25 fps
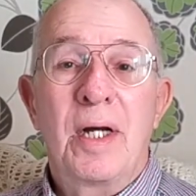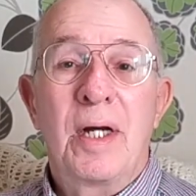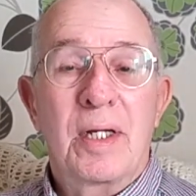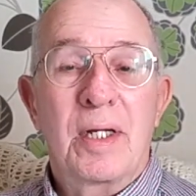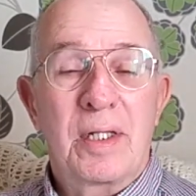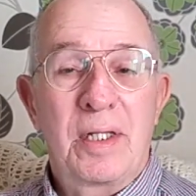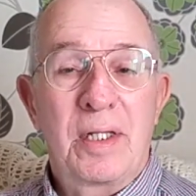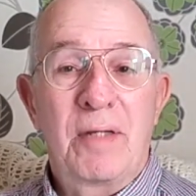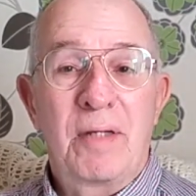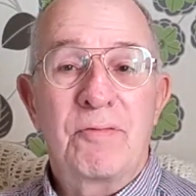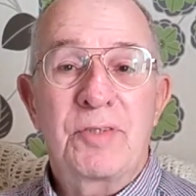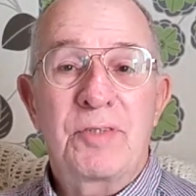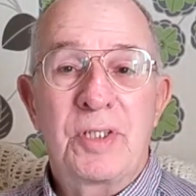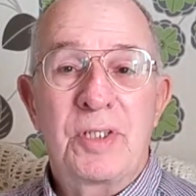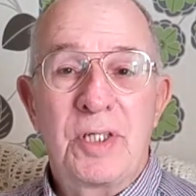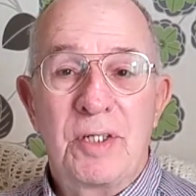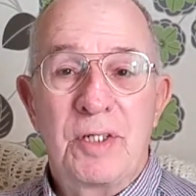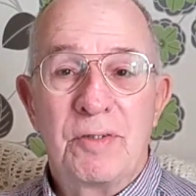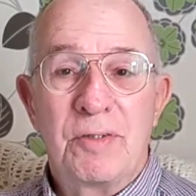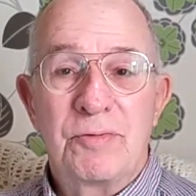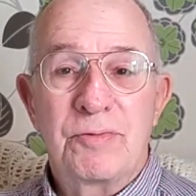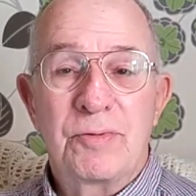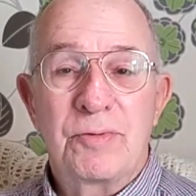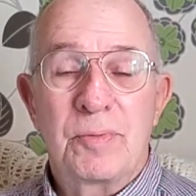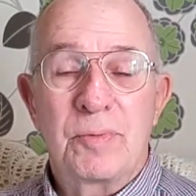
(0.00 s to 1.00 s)
I'd love to
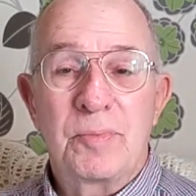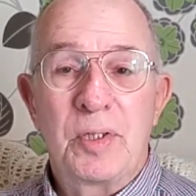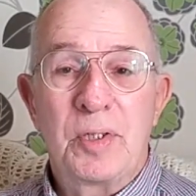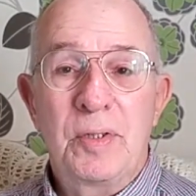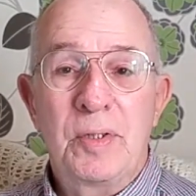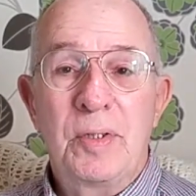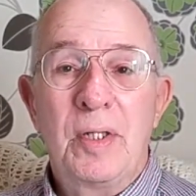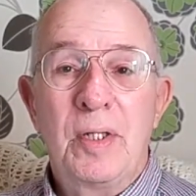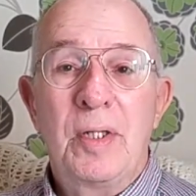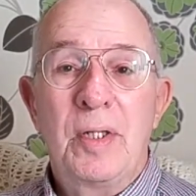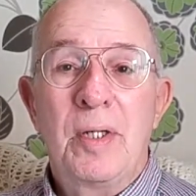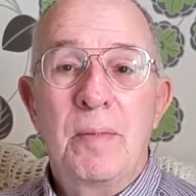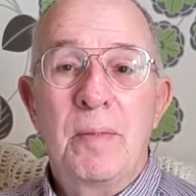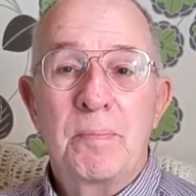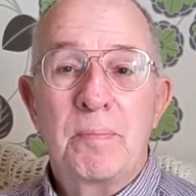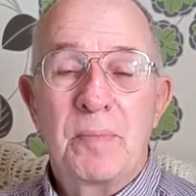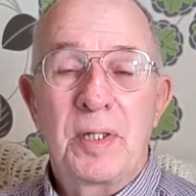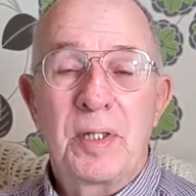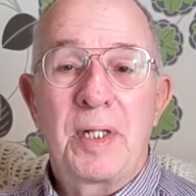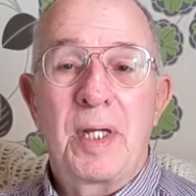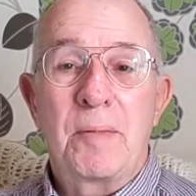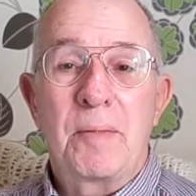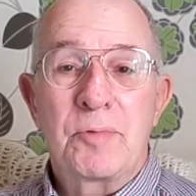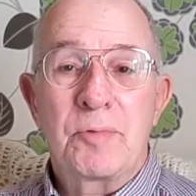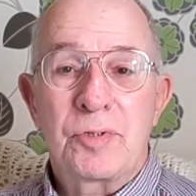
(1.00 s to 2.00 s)
hear from you.
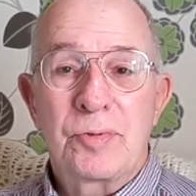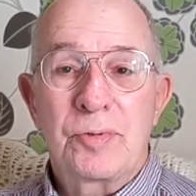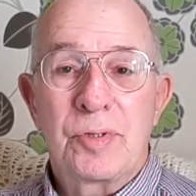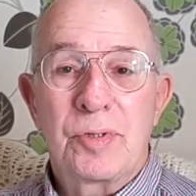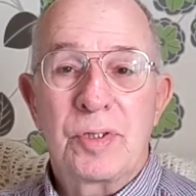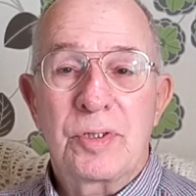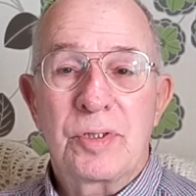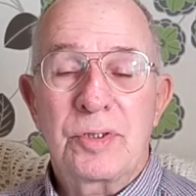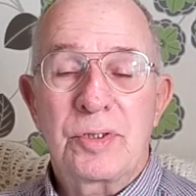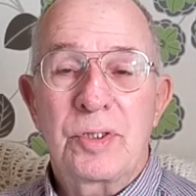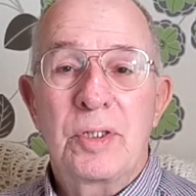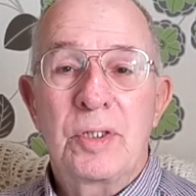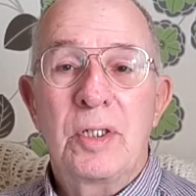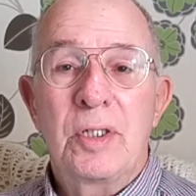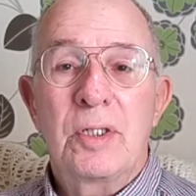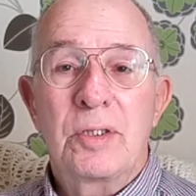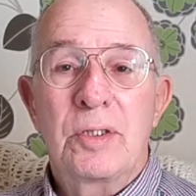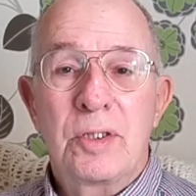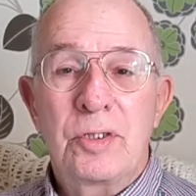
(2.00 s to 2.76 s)
My name's Chris.